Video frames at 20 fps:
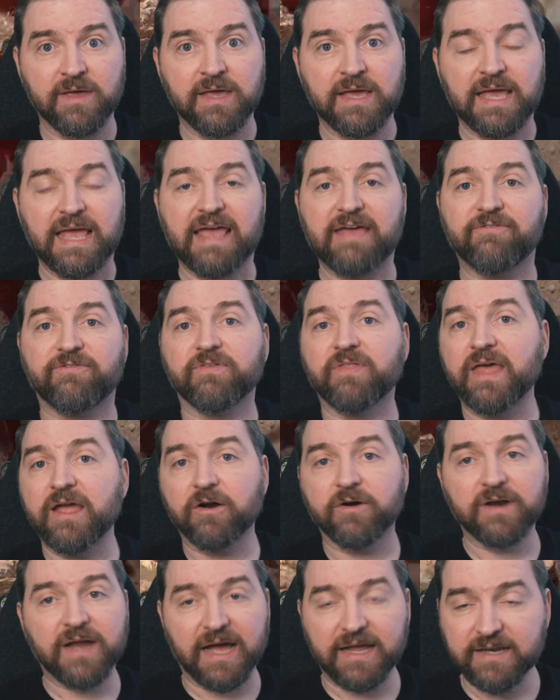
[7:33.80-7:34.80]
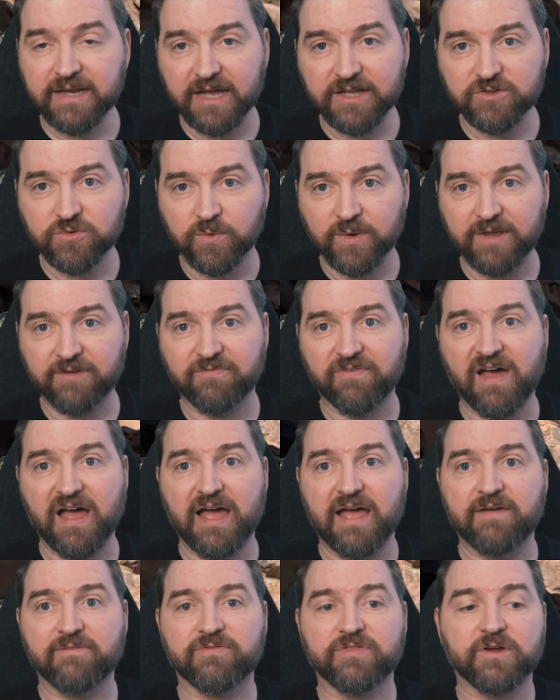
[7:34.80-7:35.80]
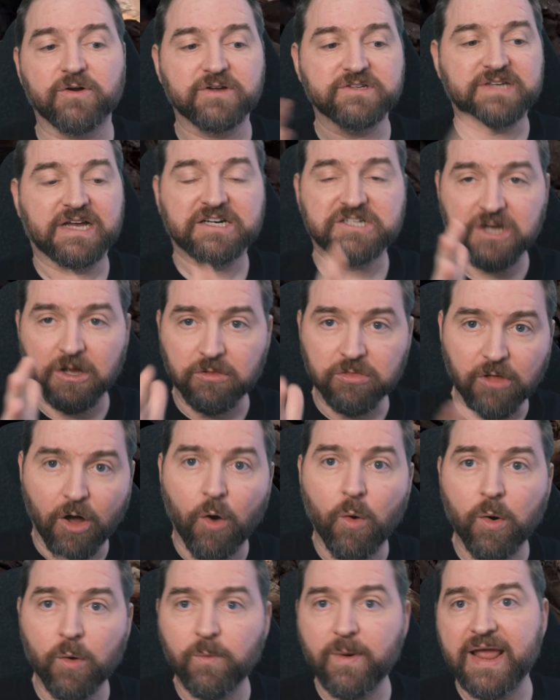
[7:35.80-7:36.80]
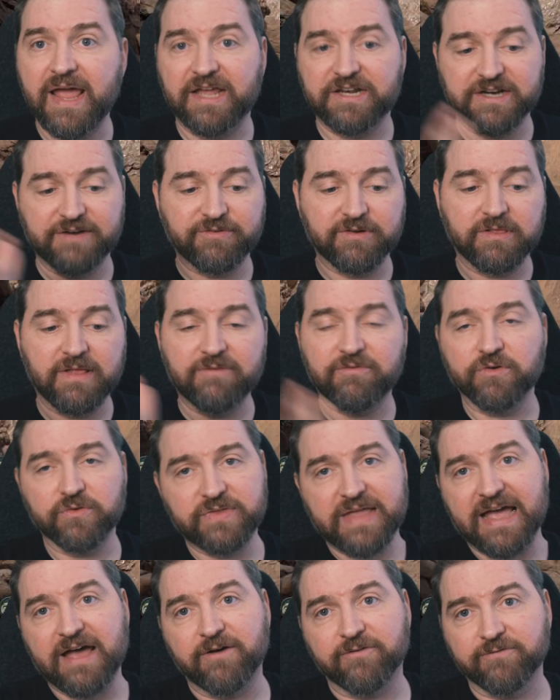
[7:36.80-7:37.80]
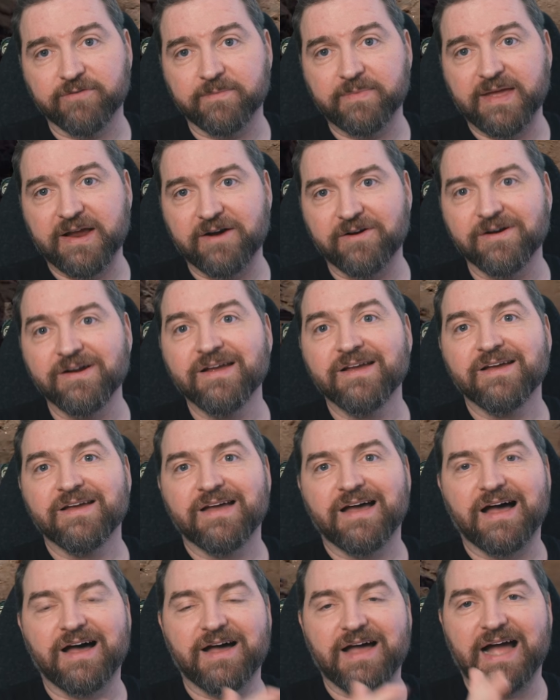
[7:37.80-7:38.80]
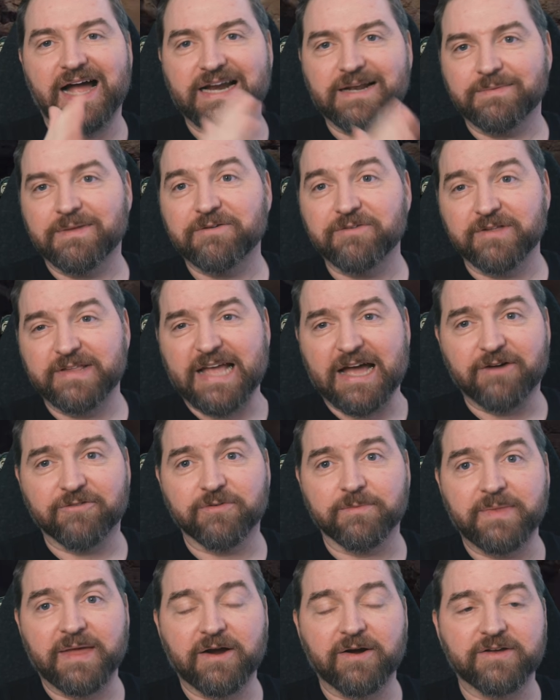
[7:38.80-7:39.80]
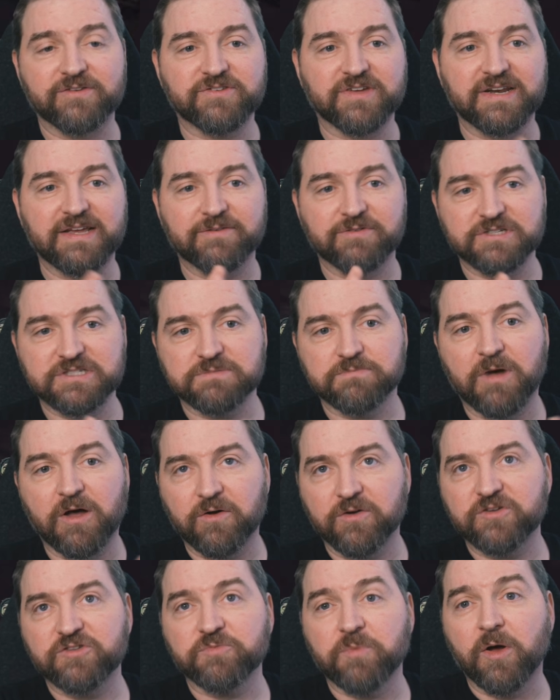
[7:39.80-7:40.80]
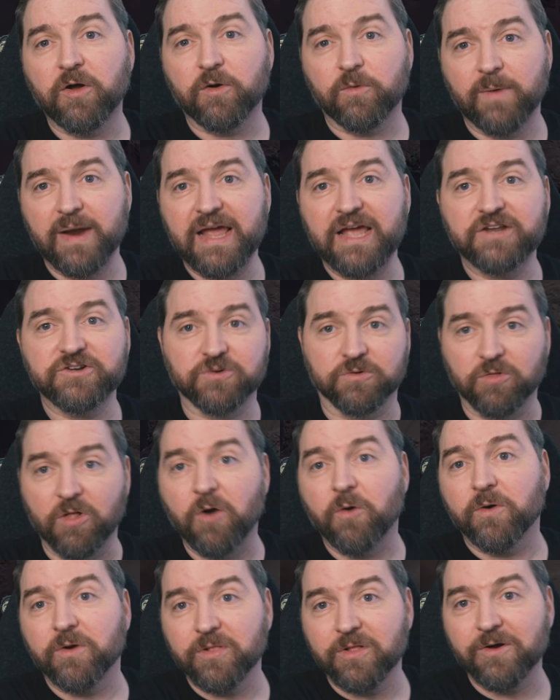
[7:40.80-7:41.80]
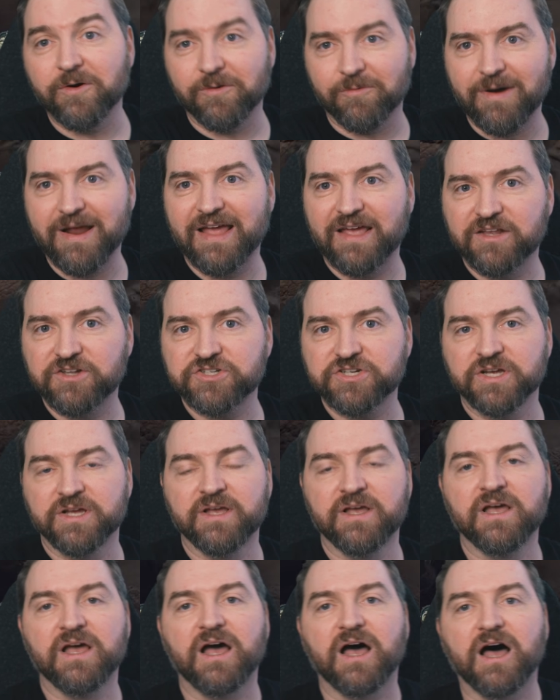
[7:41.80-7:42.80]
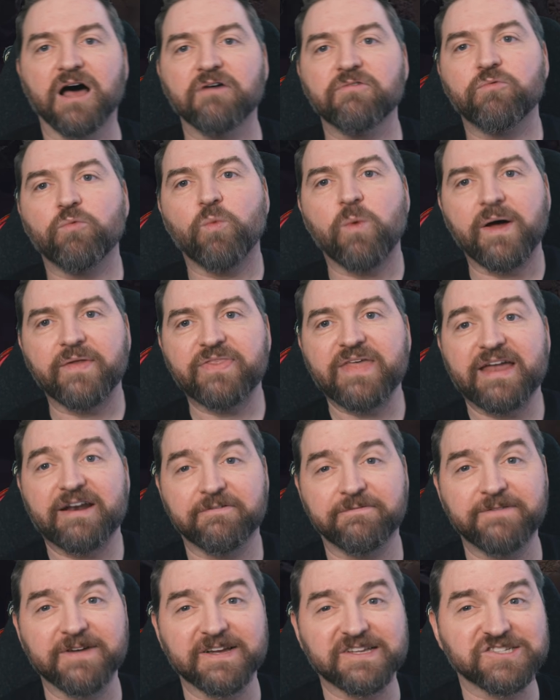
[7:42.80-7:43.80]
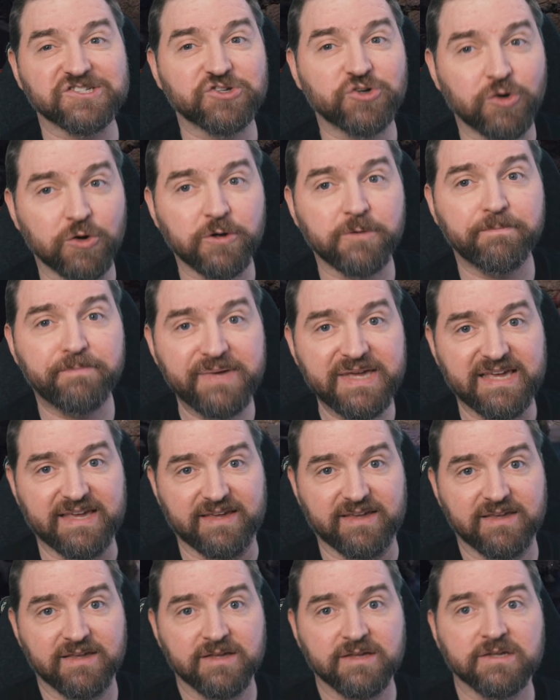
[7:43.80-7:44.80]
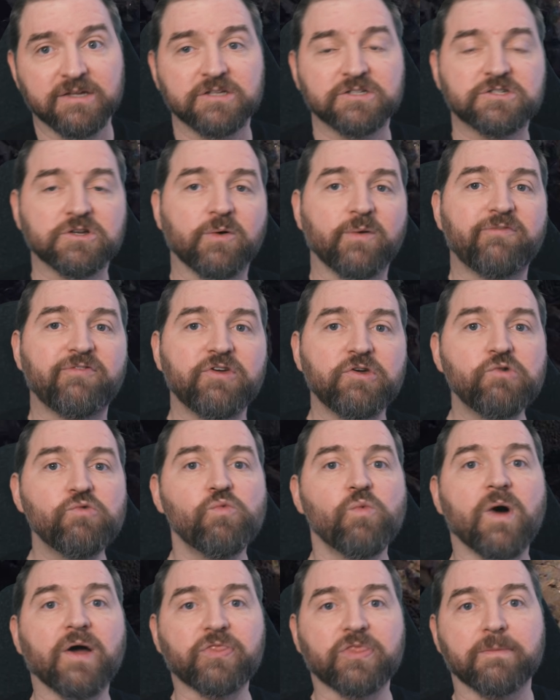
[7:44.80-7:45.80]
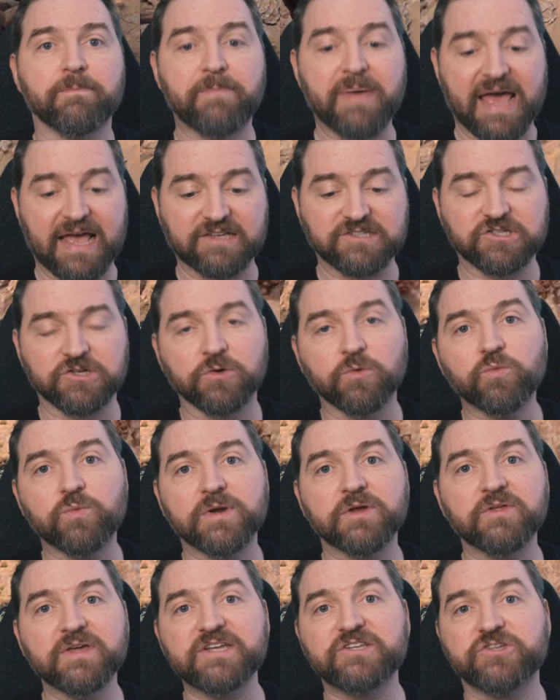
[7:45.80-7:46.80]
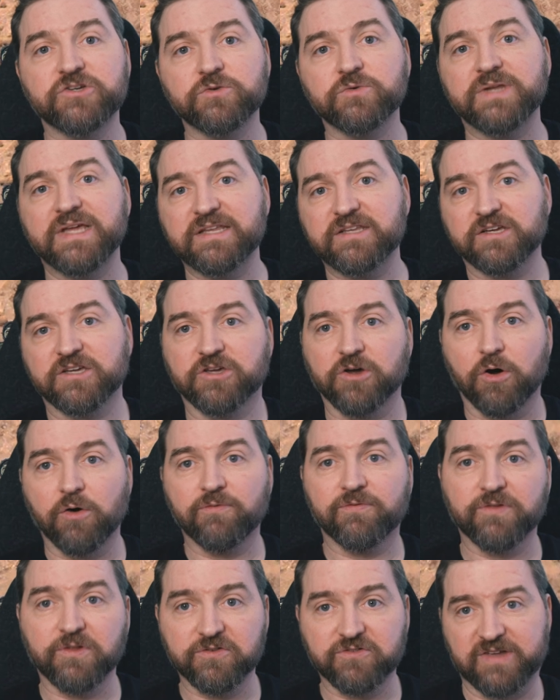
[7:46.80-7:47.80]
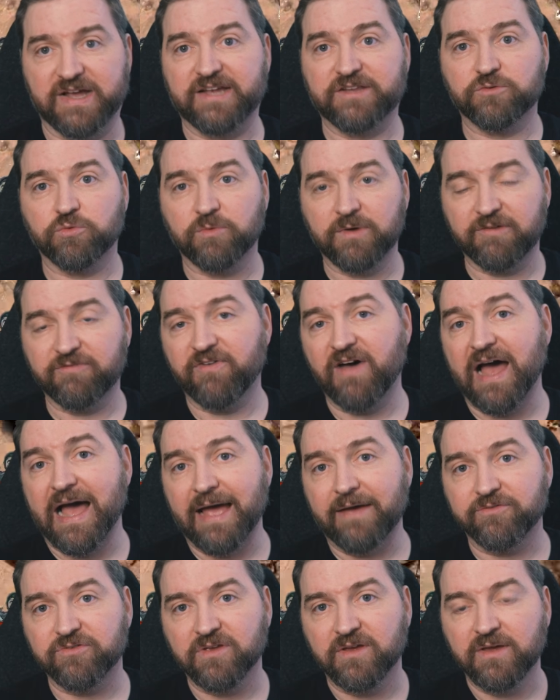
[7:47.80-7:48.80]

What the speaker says: If they are not 925, there is actually a lower range. Every level down from there, item level down from there is going to give a smaller and smaller range or lower range of what that affix could be. So if you want the best, you really do need to go for those 925s.